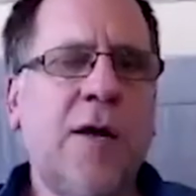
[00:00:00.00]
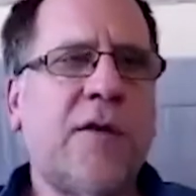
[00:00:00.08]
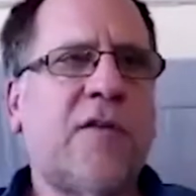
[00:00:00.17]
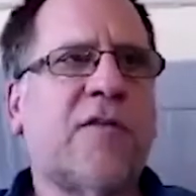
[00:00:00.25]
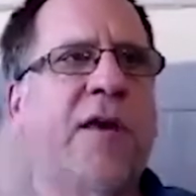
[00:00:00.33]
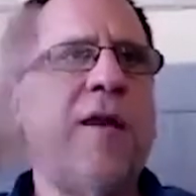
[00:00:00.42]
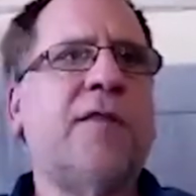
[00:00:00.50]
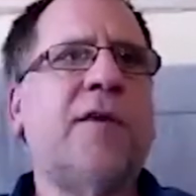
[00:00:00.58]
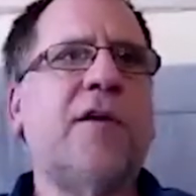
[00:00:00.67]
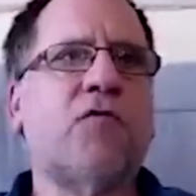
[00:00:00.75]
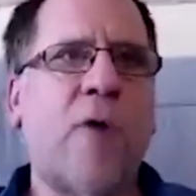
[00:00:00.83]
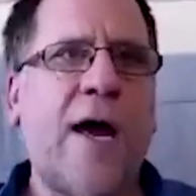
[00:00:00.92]
this getting
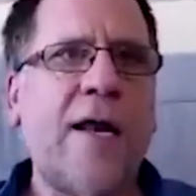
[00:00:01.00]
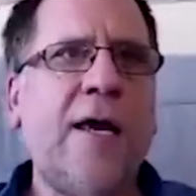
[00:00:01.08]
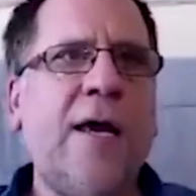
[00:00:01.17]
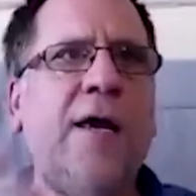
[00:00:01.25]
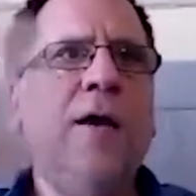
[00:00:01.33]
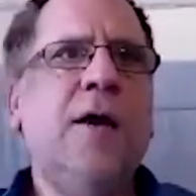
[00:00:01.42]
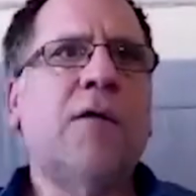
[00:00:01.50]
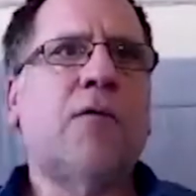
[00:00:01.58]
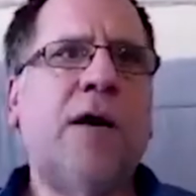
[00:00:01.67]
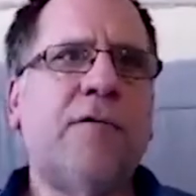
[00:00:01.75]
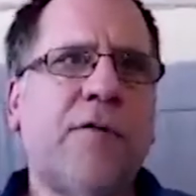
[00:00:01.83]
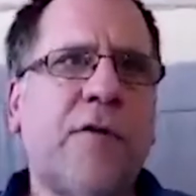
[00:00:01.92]
things ready,
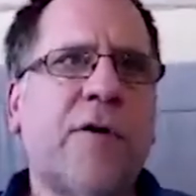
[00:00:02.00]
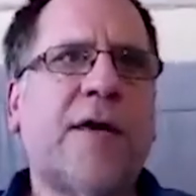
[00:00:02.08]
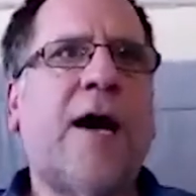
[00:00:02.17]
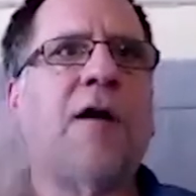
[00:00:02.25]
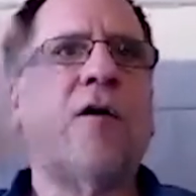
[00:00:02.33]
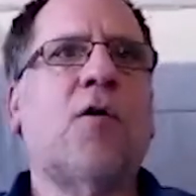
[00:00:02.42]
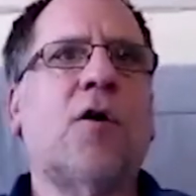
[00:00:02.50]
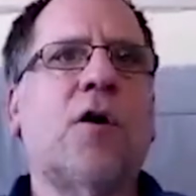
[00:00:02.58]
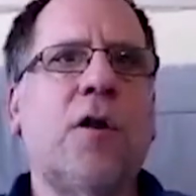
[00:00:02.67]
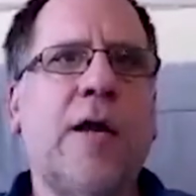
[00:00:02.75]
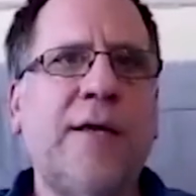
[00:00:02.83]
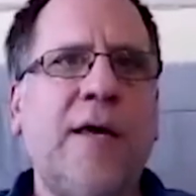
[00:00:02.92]
right, for their
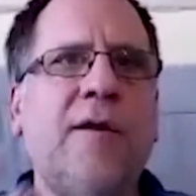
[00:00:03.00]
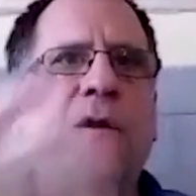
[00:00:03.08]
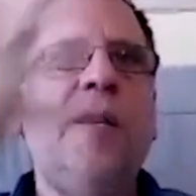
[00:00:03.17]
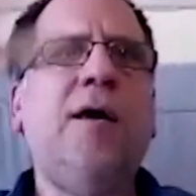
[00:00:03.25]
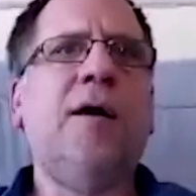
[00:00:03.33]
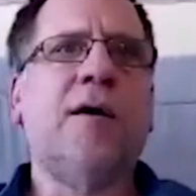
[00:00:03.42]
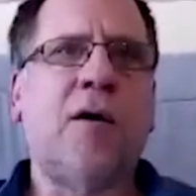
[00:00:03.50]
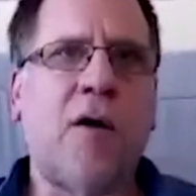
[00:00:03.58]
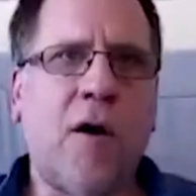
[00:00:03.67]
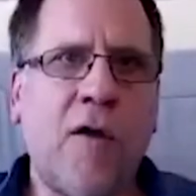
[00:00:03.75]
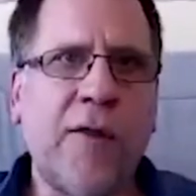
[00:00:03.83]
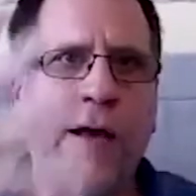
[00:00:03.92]
categorical identity,
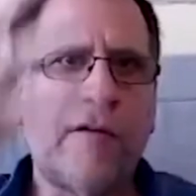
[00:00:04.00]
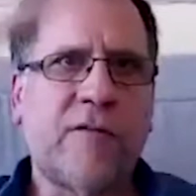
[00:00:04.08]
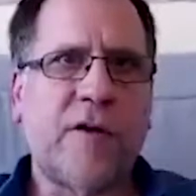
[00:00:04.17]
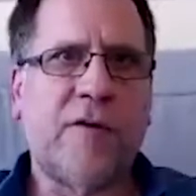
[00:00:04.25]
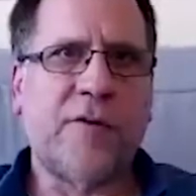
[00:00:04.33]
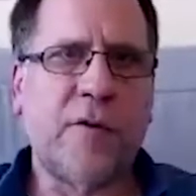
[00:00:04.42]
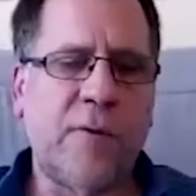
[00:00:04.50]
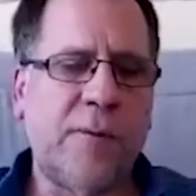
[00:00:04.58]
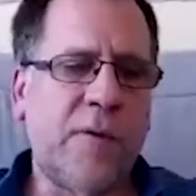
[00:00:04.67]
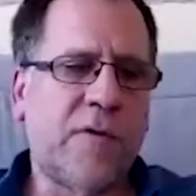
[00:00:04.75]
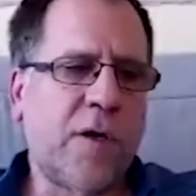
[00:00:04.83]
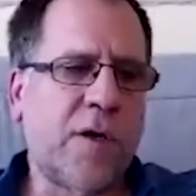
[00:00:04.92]
all that stuff that we've
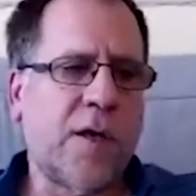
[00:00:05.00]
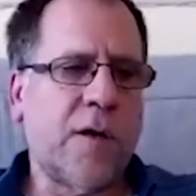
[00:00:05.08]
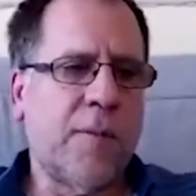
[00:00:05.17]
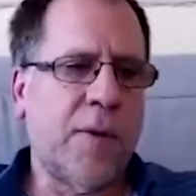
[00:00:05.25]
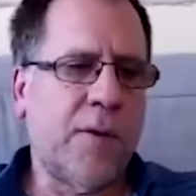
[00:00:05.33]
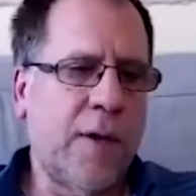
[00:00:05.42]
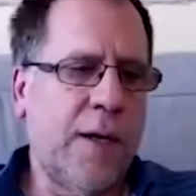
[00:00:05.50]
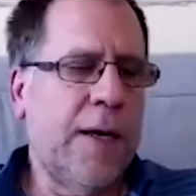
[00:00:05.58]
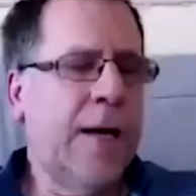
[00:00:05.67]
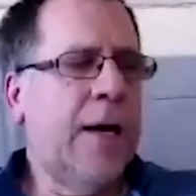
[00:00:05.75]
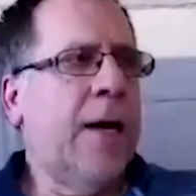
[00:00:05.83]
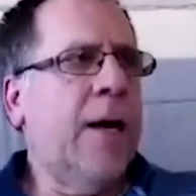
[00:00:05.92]
been talking
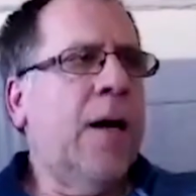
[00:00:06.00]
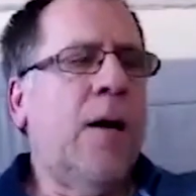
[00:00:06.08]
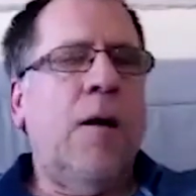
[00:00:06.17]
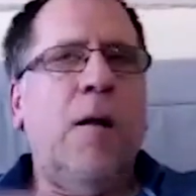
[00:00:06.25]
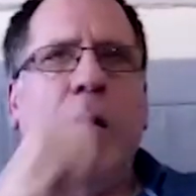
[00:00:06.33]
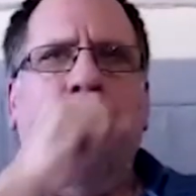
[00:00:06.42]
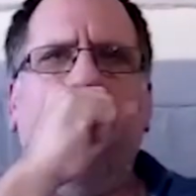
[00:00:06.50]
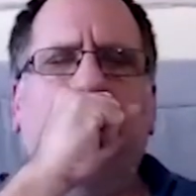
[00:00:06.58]
about.